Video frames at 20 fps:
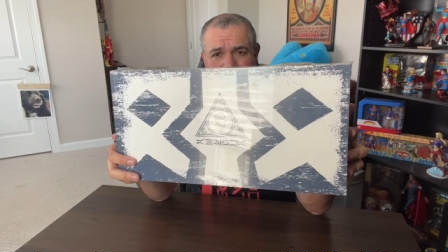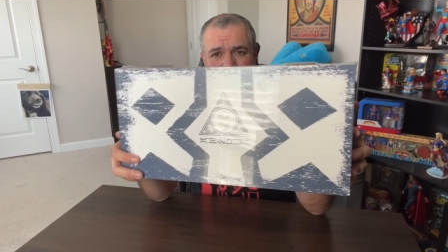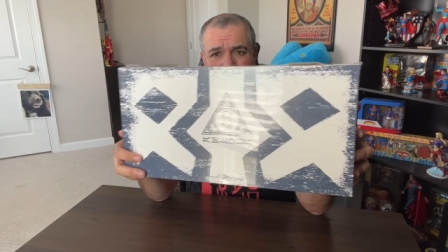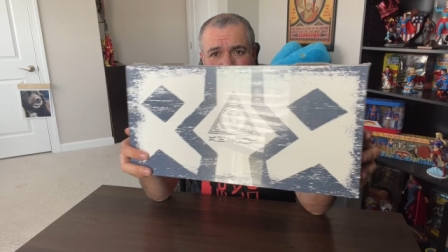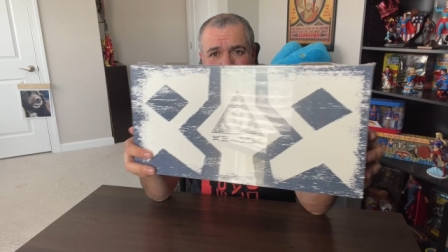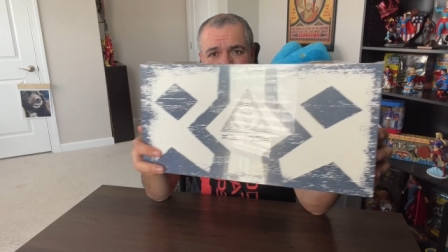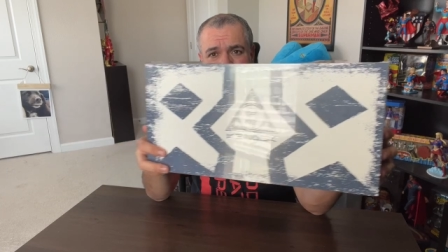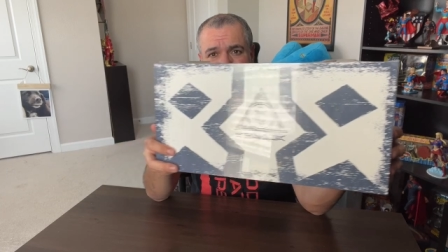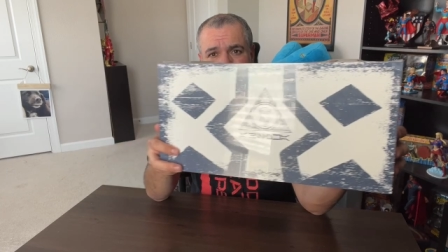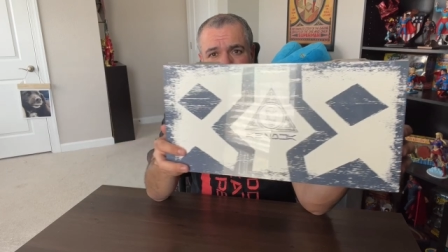
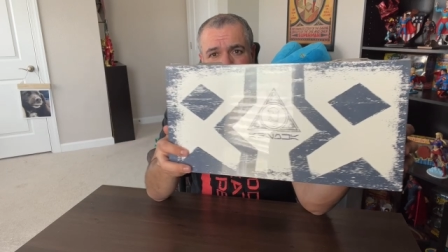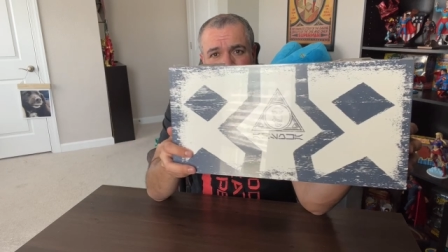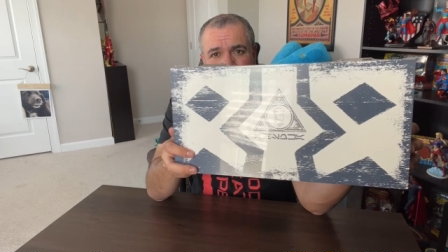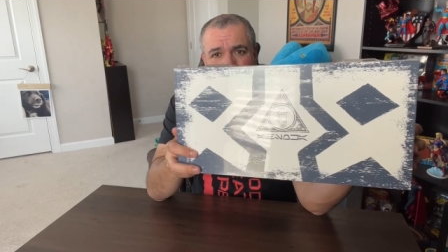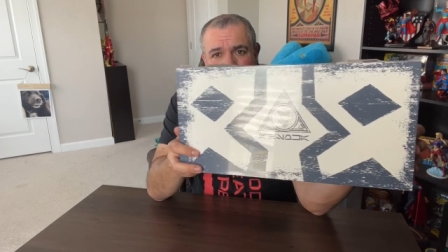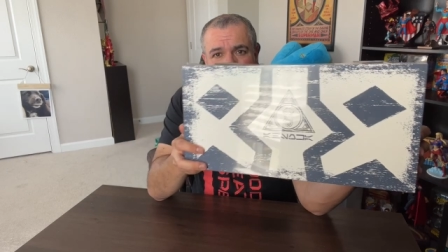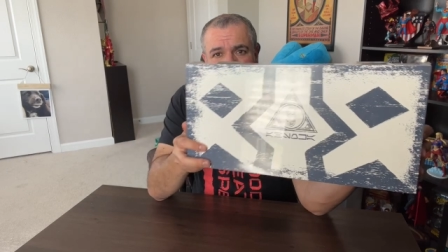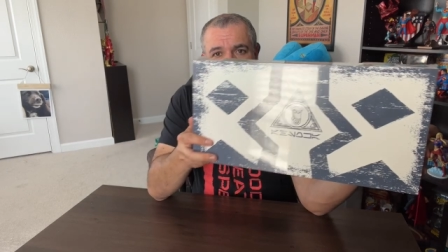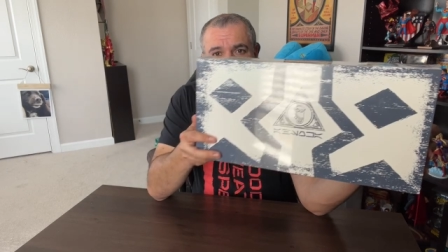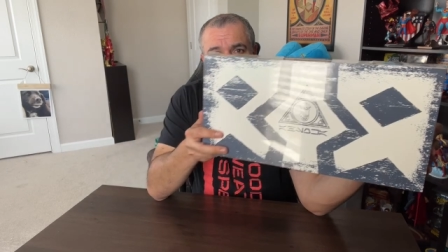And
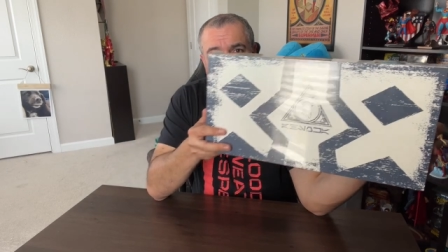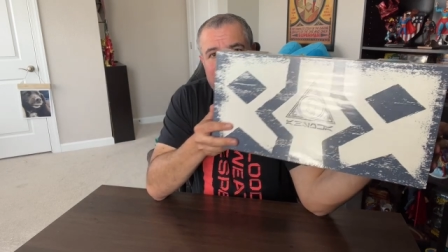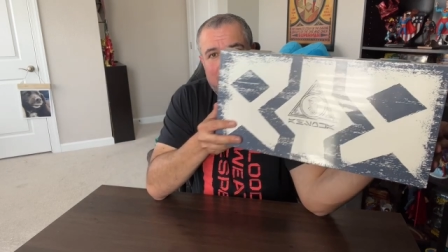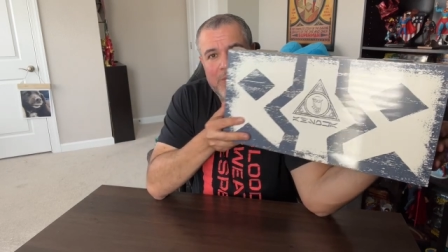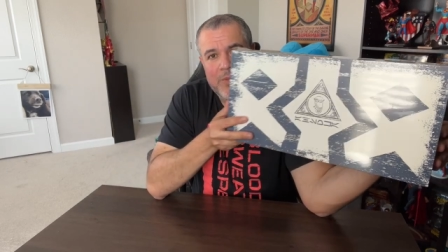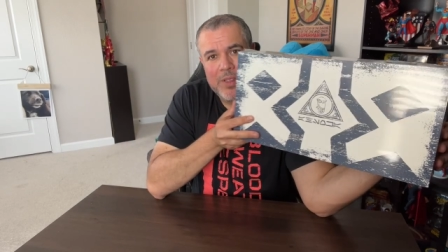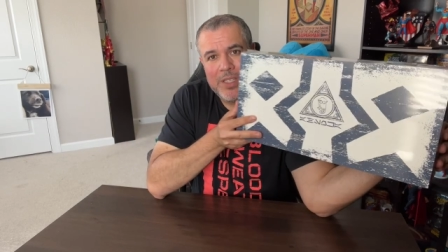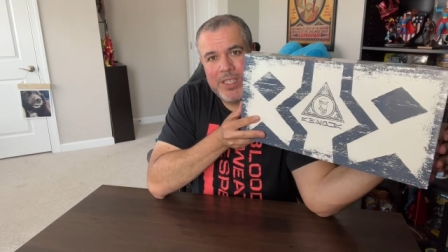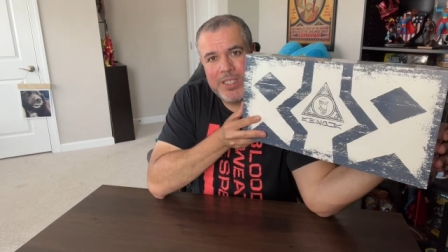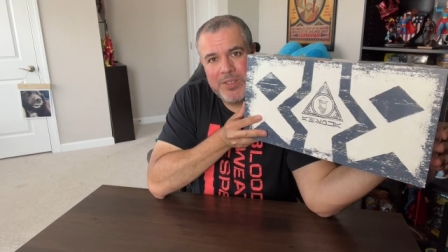they were
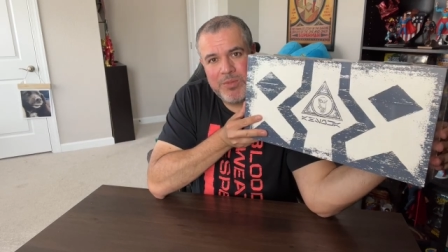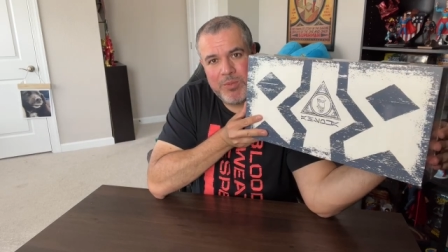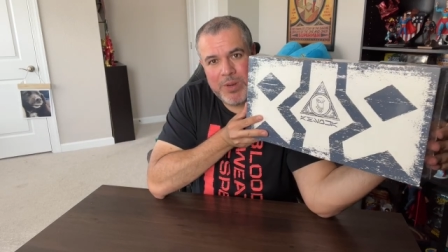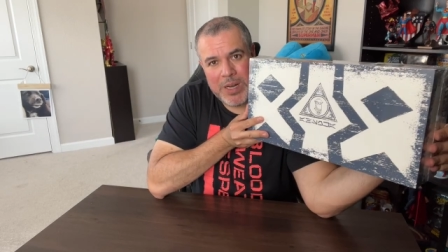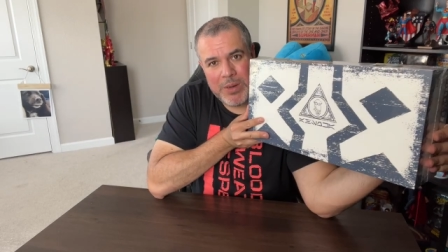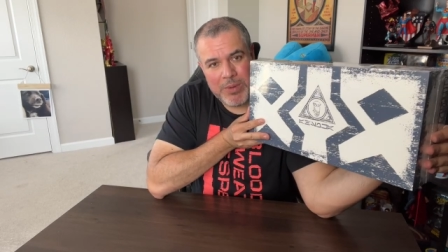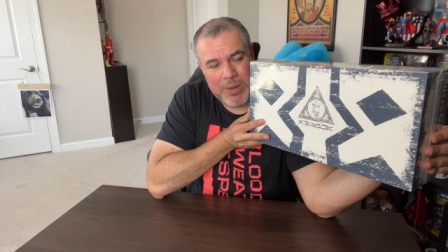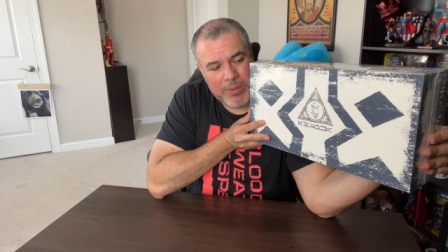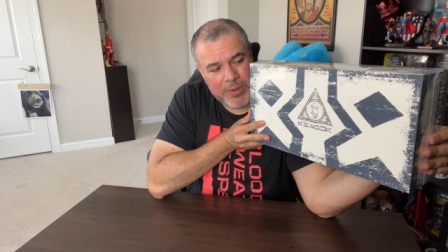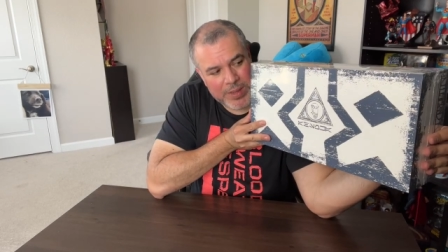released
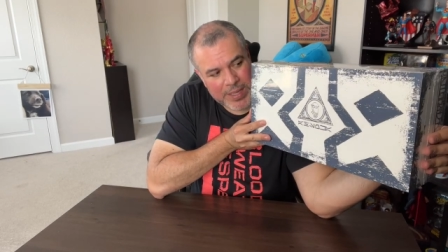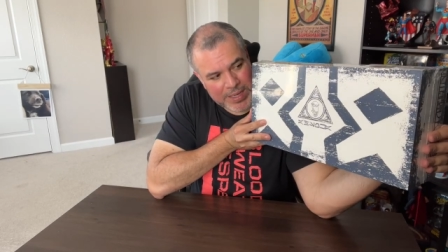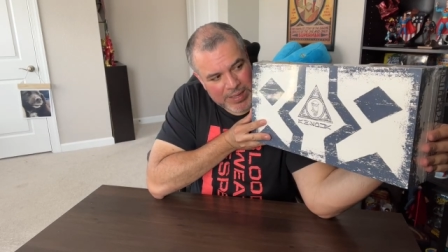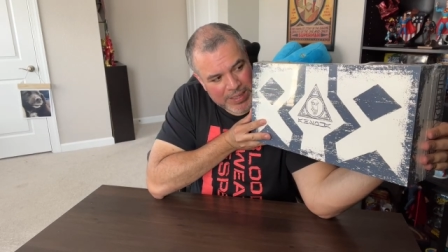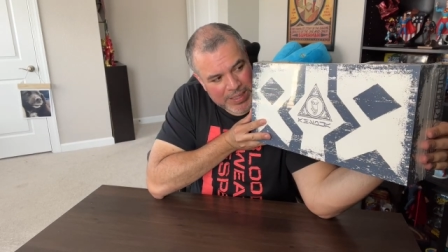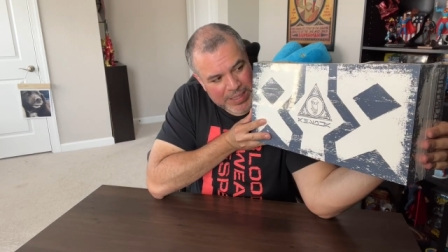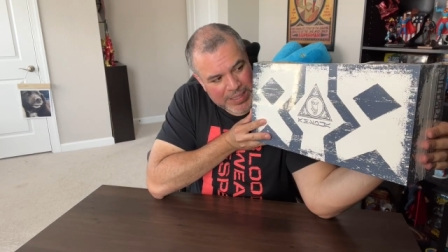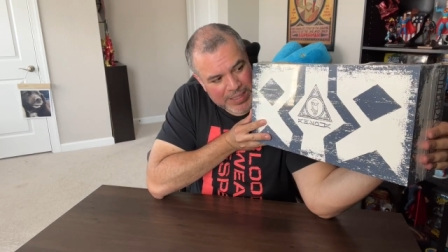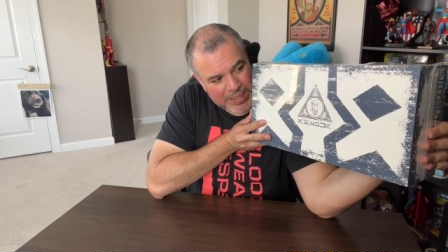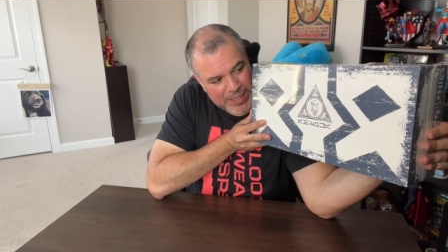while we were there,